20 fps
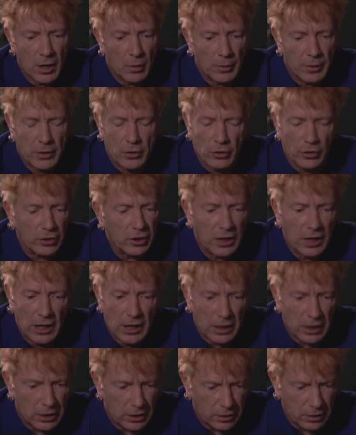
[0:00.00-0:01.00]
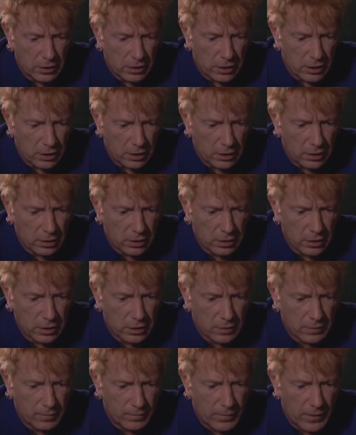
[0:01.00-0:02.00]
We couldn't get any uh,
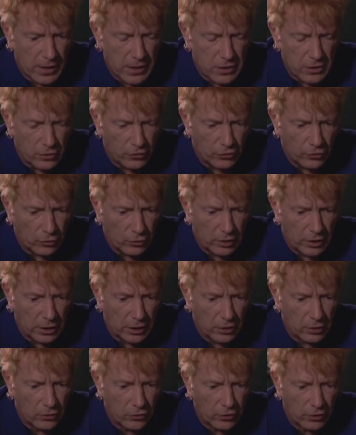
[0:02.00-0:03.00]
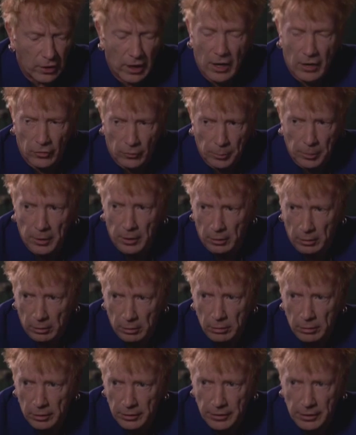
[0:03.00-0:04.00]
venues or gigs uh, as
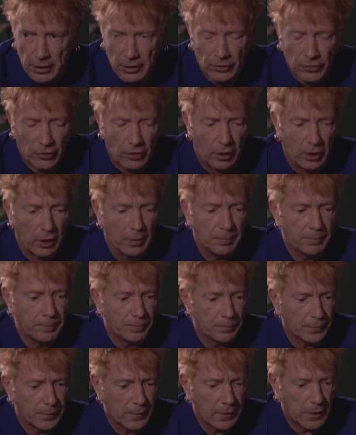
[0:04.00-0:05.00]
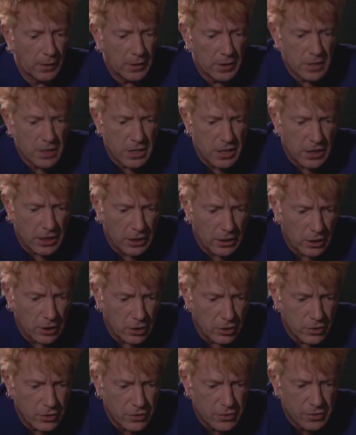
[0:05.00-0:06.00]
PiL at that time in
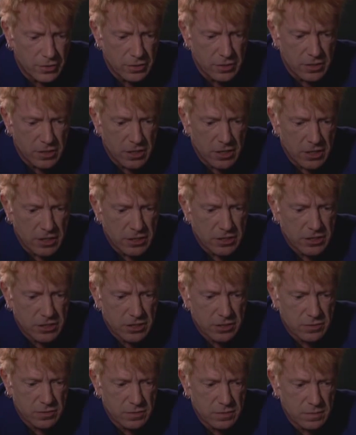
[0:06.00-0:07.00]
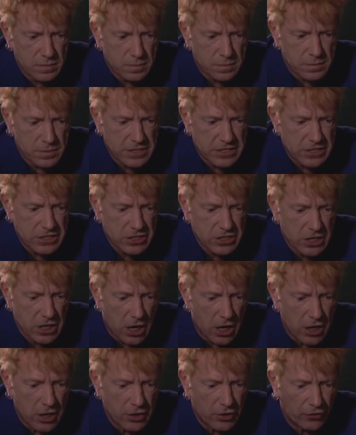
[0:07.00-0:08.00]
England. So we just
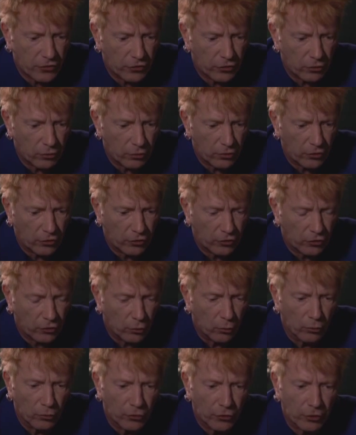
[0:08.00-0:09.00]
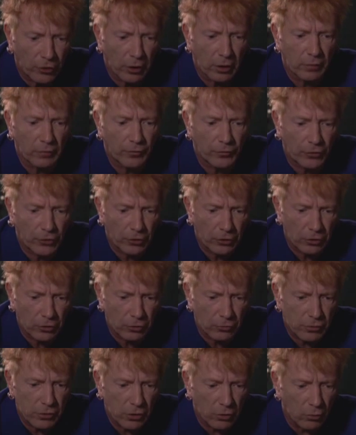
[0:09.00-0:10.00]
kind of sort of sauntered off to
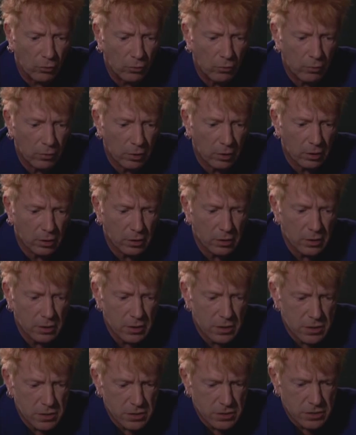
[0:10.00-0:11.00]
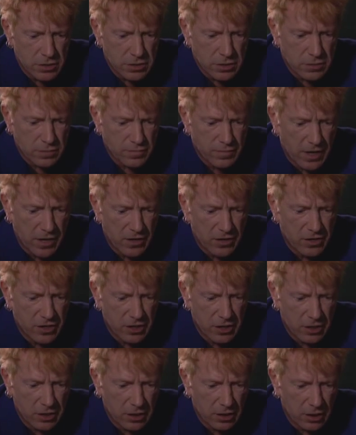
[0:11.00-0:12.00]
New York,
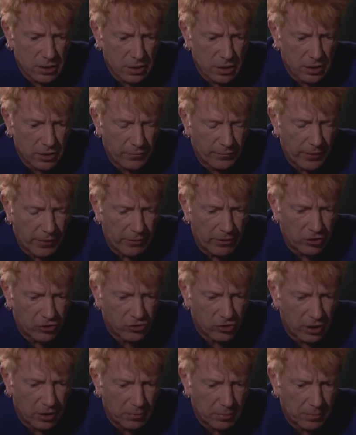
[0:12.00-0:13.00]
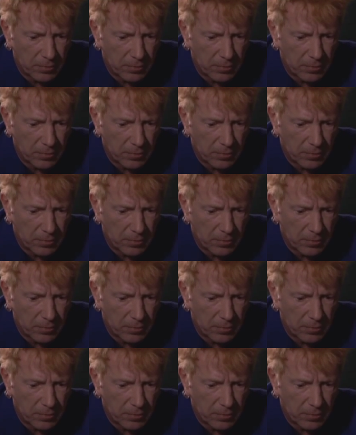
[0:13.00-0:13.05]
rented a, a very cheap